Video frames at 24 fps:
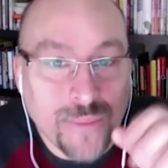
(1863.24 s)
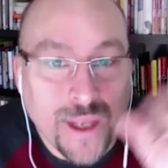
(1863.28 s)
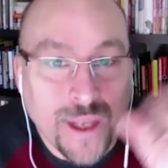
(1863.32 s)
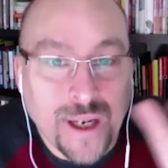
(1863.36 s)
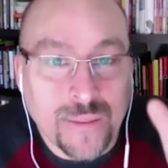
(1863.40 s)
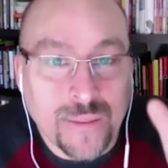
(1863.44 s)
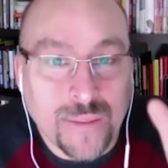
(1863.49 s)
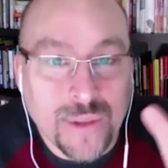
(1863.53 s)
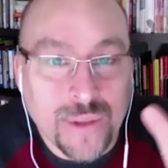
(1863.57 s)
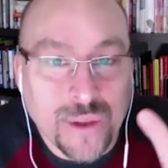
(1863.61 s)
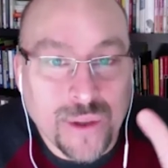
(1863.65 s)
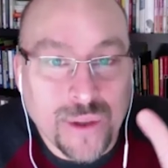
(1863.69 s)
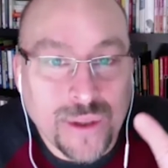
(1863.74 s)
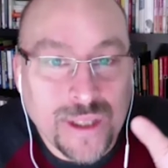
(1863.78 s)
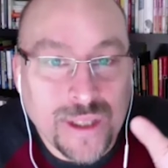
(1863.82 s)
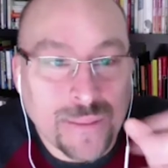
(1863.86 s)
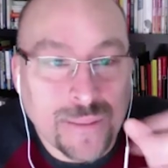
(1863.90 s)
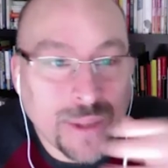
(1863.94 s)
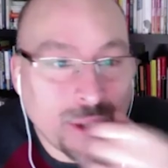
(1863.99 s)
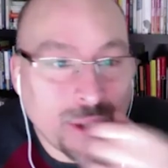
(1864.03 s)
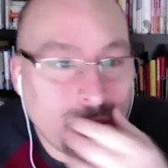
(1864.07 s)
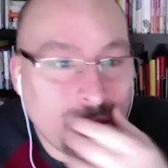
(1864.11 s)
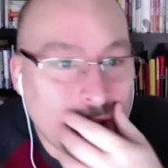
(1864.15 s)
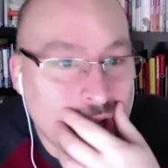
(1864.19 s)
I'm doing that in
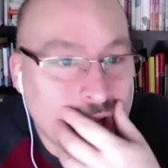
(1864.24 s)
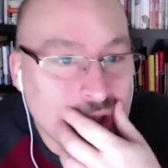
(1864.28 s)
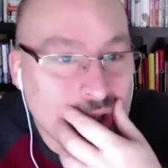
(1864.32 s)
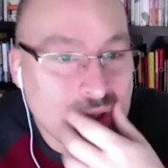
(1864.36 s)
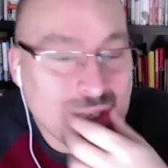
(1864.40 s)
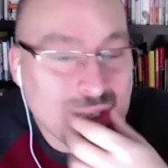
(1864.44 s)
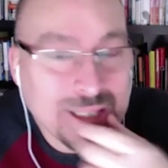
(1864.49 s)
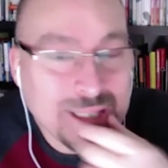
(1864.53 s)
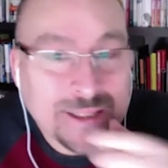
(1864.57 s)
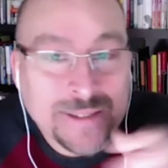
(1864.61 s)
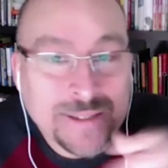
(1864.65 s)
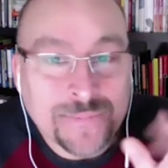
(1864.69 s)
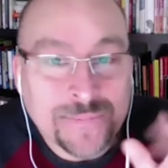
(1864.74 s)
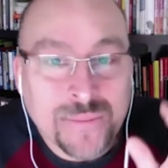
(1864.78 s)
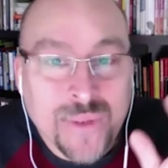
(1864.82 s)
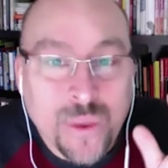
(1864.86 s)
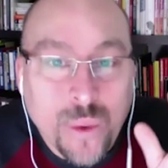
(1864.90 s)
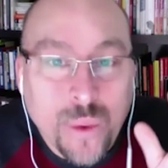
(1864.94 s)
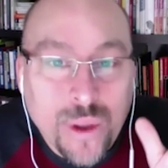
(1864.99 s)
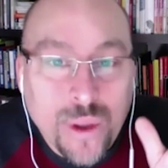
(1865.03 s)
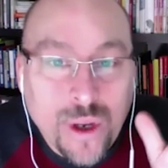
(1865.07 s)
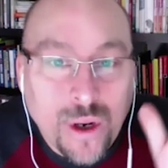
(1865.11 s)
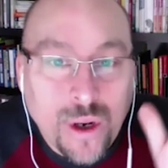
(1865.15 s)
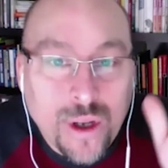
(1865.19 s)
my garage.
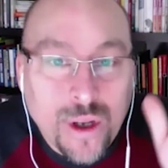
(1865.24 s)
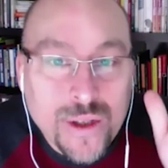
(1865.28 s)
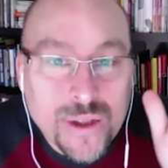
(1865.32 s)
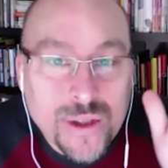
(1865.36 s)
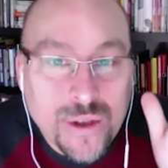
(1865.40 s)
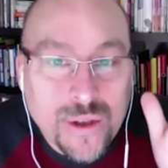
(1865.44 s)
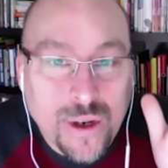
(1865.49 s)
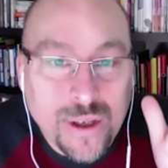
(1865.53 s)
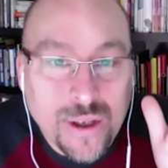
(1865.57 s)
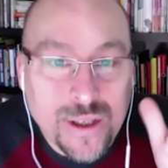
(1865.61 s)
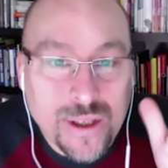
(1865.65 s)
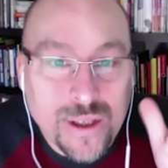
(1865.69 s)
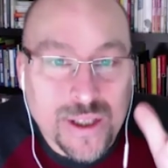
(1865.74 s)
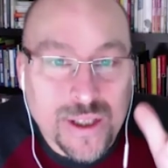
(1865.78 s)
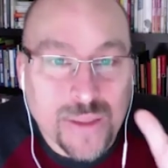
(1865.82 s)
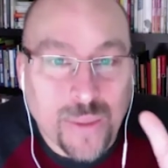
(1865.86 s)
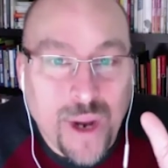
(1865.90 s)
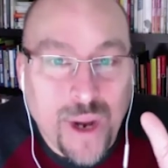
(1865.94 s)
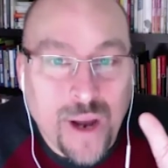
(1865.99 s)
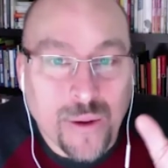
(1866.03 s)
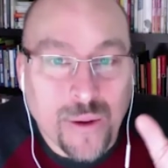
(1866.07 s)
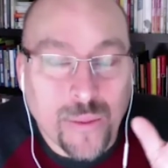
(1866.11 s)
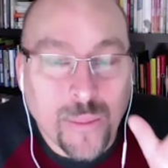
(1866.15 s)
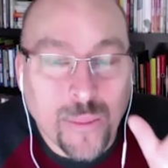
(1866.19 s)
Well, they're all starting to
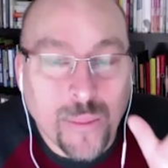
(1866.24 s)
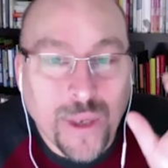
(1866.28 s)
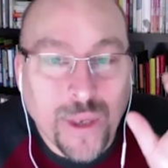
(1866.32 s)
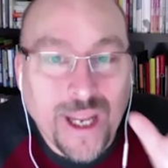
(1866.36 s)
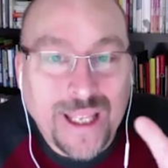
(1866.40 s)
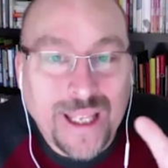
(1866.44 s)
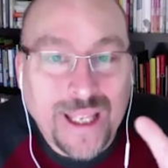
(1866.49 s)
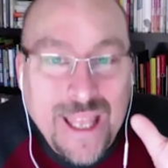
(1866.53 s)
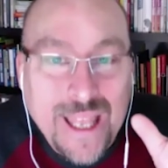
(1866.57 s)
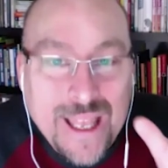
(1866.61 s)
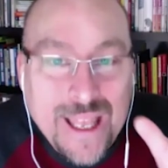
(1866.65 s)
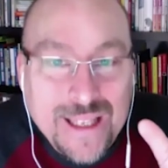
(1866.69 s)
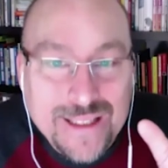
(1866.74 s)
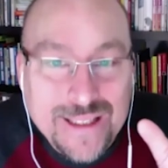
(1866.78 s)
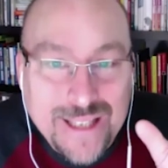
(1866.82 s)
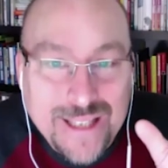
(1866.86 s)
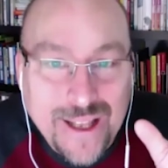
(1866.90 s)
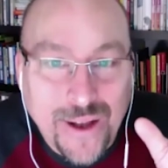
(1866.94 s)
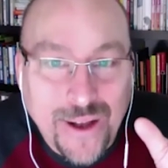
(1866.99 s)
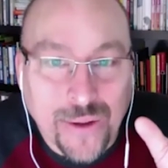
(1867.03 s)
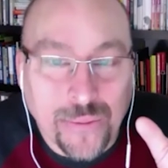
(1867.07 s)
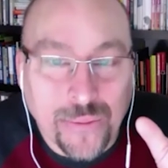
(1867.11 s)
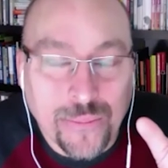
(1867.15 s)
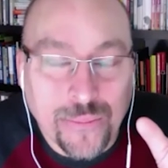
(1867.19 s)
sprout, but I can't
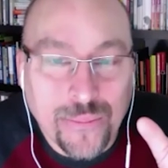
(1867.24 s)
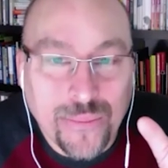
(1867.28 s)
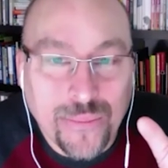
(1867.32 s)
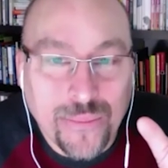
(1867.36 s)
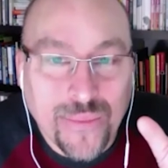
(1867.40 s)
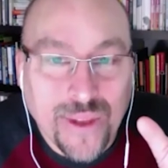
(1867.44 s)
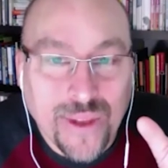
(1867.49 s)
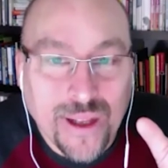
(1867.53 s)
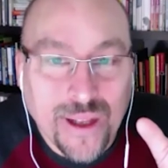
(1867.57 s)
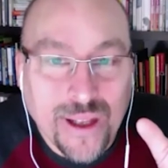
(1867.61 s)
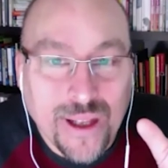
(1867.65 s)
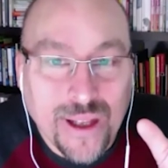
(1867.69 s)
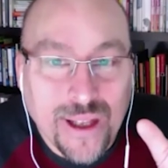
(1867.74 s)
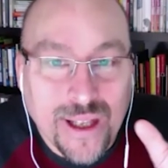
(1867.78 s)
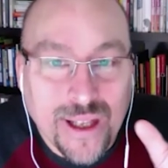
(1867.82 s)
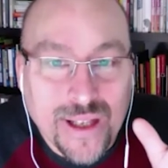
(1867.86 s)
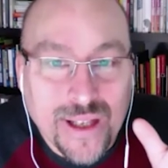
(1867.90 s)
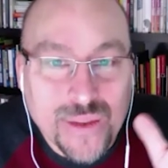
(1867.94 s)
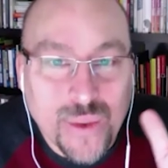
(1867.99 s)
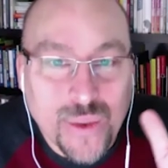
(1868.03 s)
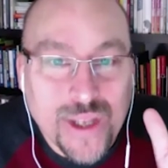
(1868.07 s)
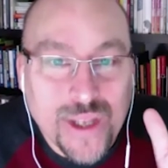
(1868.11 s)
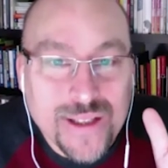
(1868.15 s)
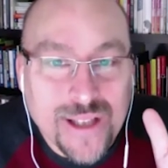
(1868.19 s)
tell. Is
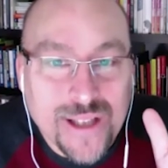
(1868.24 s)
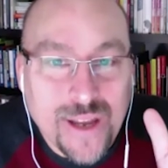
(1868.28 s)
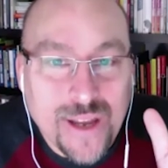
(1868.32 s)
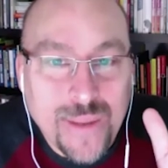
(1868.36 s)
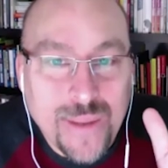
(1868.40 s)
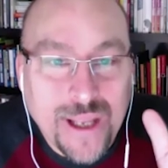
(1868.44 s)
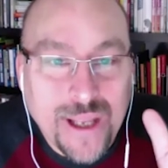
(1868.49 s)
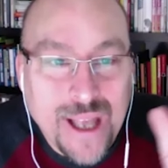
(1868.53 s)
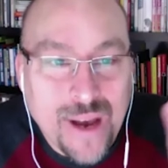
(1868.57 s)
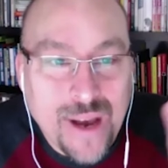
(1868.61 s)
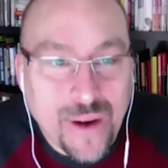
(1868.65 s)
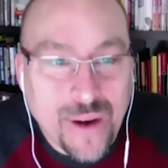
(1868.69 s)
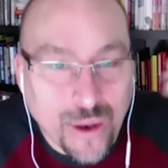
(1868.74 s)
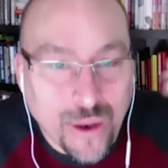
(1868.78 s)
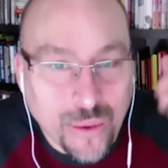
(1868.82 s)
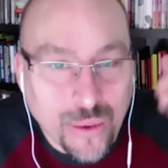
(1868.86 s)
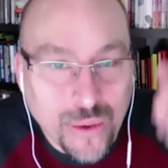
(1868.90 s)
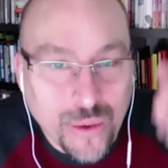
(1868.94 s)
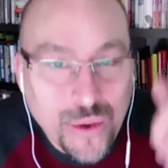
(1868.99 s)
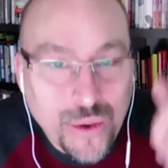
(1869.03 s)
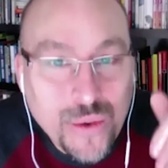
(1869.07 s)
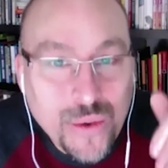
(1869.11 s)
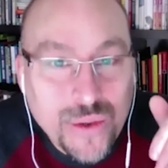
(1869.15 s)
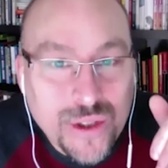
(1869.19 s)
what's coming out a
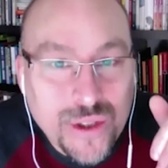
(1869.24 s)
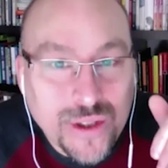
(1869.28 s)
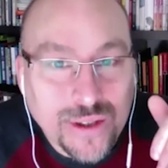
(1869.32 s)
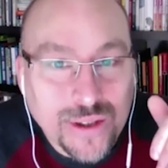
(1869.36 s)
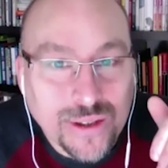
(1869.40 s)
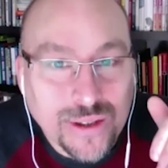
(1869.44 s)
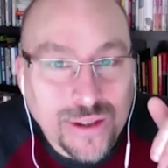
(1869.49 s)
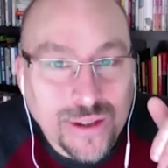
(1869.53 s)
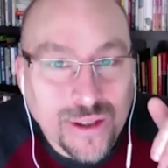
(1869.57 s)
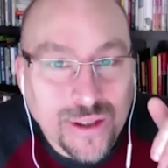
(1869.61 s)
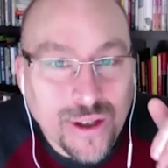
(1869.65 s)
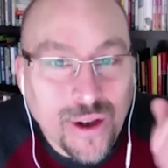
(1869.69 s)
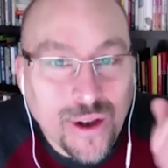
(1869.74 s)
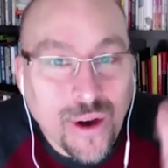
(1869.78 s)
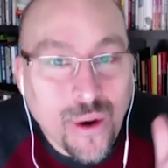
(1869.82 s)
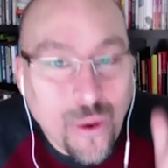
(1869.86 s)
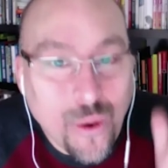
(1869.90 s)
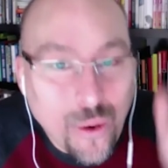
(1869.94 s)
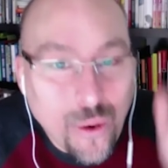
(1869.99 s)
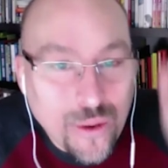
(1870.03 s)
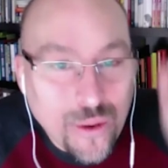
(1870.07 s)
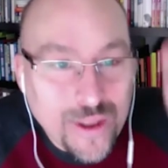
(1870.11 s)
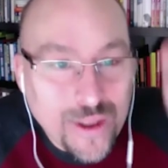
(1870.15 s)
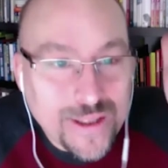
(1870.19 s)
root
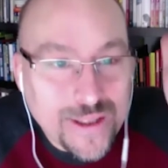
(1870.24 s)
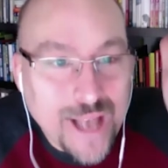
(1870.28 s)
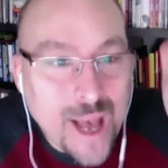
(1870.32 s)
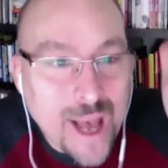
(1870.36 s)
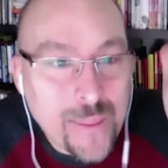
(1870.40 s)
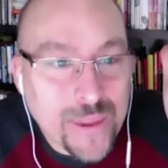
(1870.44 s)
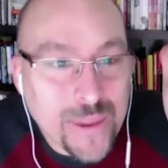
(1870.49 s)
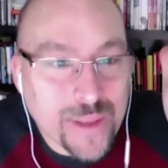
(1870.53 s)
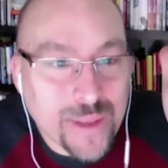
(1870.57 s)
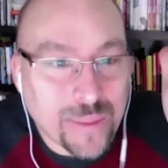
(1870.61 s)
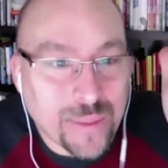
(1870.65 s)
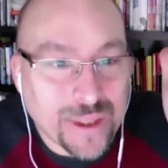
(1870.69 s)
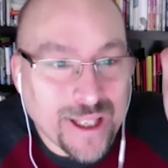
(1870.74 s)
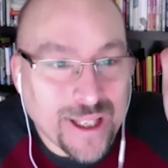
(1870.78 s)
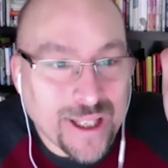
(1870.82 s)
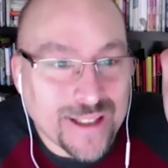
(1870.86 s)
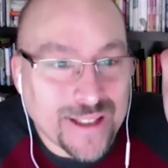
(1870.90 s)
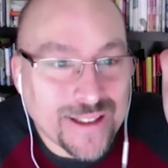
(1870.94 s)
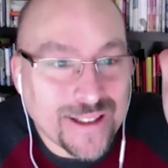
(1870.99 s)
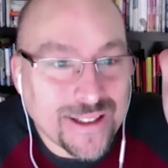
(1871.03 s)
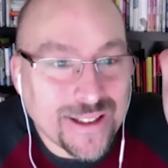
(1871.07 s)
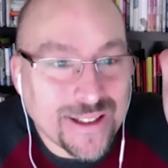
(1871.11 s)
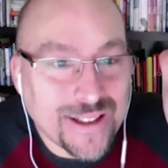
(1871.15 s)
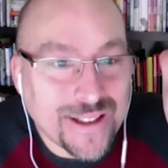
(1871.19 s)
or the top of the plant?
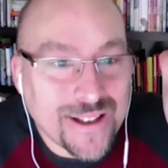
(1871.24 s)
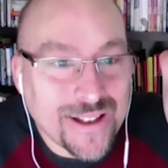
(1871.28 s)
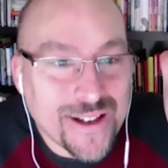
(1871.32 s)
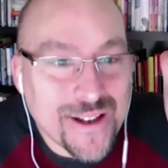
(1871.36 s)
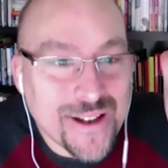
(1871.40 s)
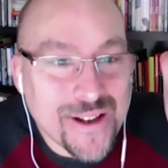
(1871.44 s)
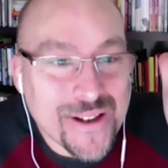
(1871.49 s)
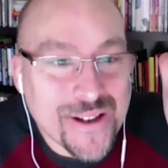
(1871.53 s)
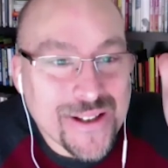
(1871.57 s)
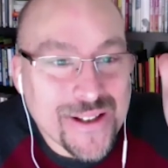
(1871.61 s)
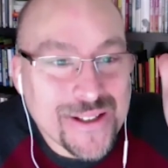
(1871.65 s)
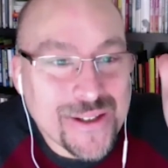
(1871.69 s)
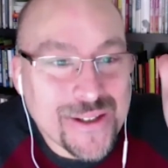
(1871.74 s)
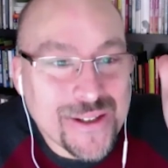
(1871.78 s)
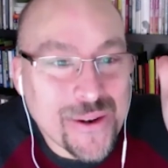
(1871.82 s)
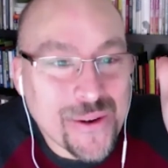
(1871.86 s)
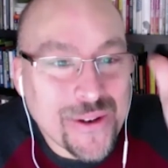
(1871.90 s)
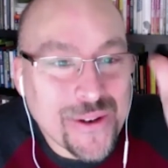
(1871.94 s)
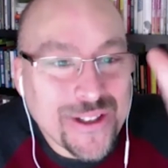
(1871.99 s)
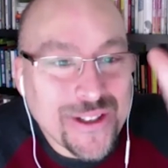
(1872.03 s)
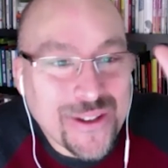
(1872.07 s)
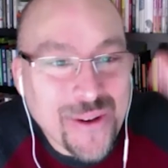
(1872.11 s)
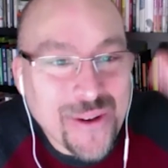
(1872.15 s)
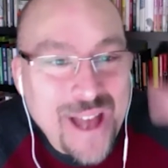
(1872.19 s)

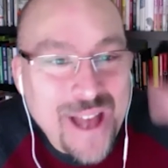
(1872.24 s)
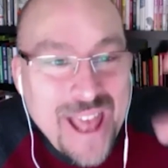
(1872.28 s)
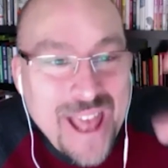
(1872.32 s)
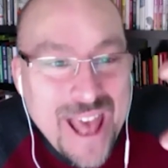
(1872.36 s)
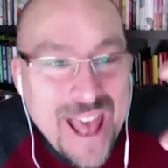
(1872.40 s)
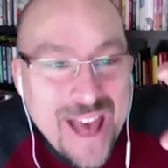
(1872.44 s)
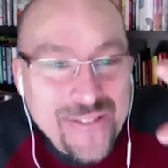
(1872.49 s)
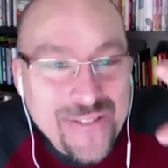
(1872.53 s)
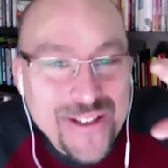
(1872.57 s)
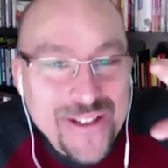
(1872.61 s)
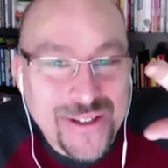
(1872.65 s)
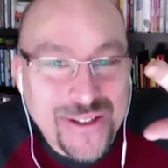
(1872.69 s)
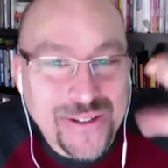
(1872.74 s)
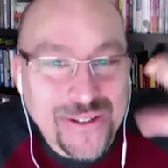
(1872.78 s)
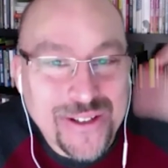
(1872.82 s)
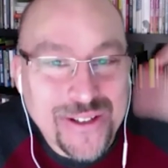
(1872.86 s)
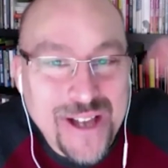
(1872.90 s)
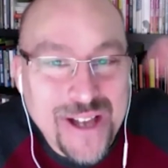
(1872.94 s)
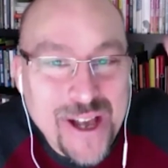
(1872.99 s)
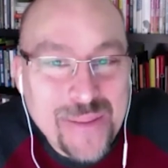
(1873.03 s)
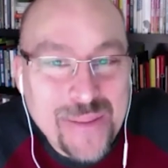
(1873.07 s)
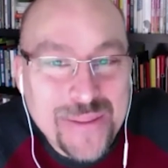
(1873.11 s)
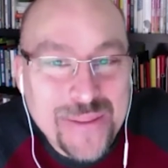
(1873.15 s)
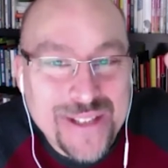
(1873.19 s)
So do I have it turned
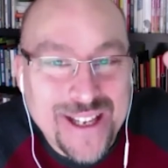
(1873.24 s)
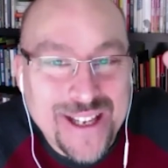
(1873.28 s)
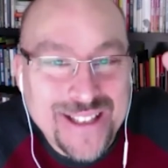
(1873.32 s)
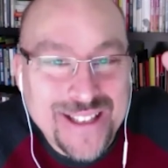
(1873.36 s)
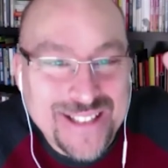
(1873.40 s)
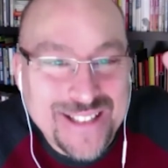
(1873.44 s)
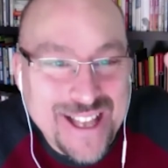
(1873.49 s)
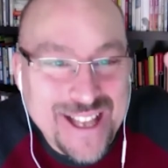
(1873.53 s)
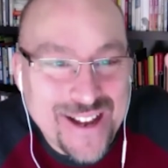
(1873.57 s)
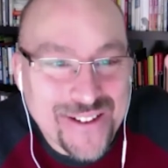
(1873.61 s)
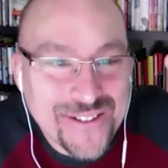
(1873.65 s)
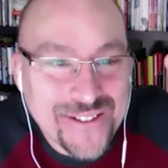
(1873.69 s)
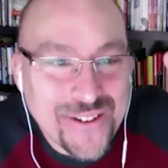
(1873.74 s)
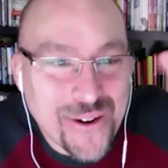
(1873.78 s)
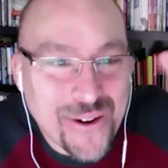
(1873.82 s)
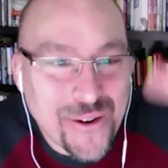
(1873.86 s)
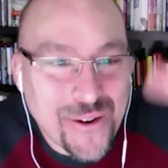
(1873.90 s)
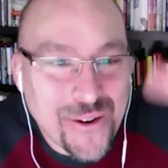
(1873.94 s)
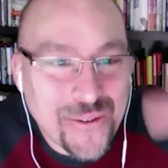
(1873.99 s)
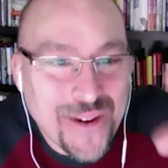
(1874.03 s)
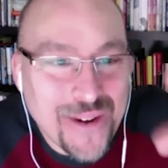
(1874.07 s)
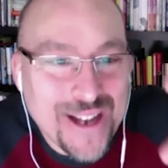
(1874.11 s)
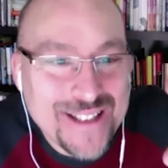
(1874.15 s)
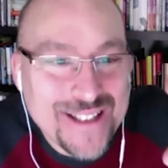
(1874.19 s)
upside down or
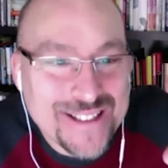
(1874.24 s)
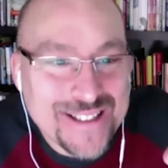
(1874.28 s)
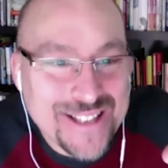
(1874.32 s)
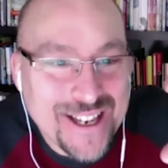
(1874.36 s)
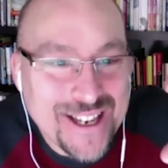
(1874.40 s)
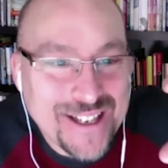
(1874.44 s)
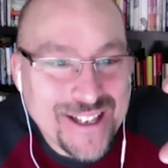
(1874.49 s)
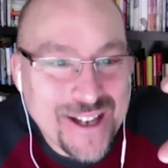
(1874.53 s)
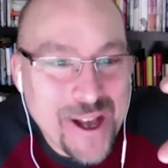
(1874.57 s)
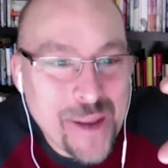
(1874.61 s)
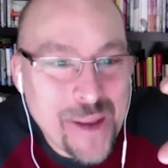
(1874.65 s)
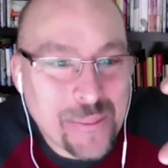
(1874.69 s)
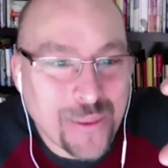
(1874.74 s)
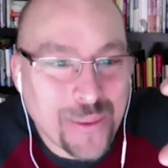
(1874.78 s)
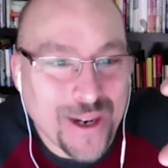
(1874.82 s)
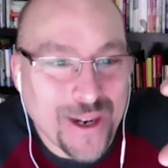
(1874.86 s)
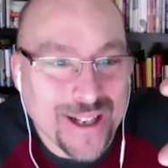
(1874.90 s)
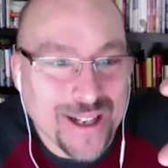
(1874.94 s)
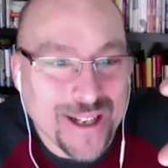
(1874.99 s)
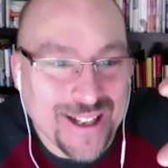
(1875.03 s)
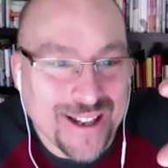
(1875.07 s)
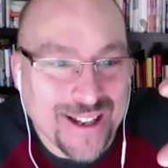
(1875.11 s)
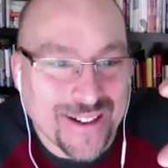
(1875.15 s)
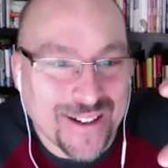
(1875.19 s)
right side up
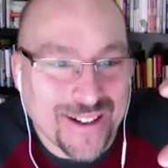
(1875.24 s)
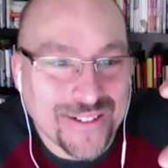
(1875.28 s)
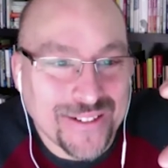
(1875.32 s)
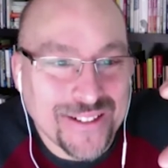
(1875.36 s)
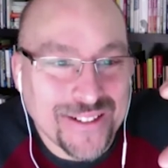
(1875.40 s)
right now?